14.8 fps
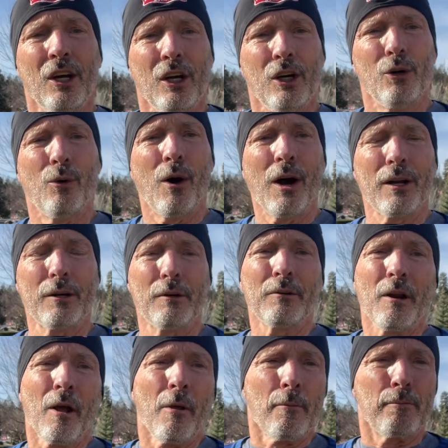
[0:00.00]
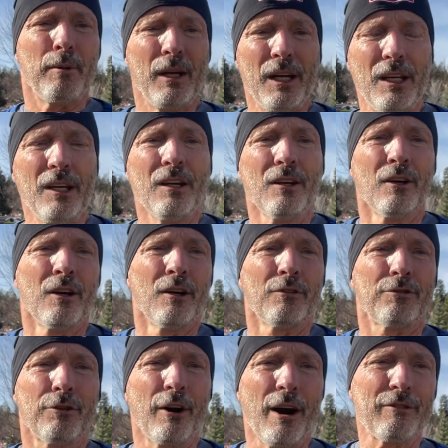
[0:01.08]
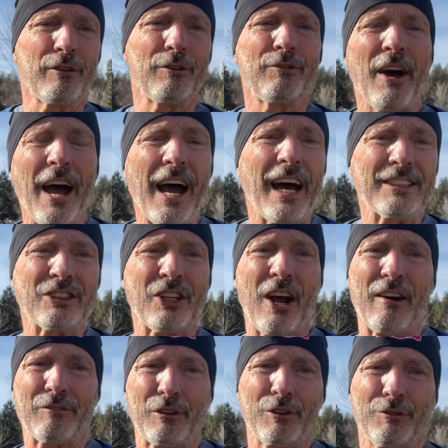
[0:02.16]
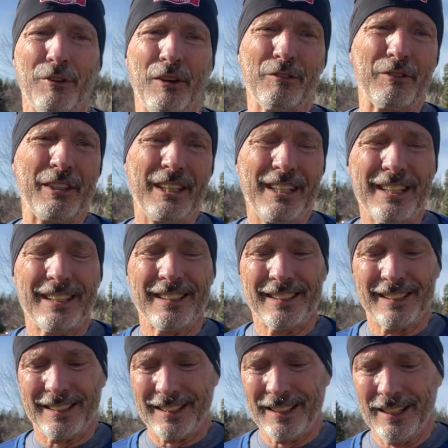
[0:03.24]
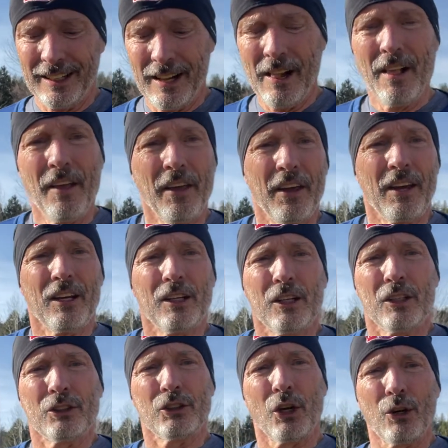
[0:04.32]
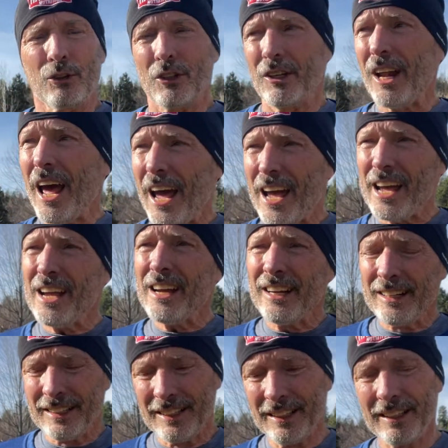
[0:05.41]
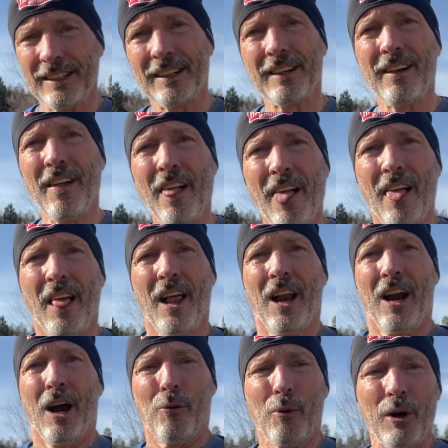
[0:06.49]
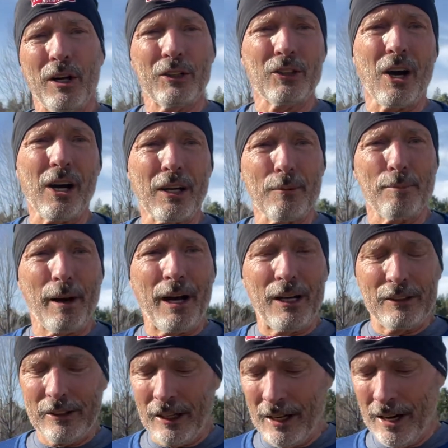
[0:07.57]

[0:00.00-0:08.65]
who want to be forever fast after 50. So today, I want to talk about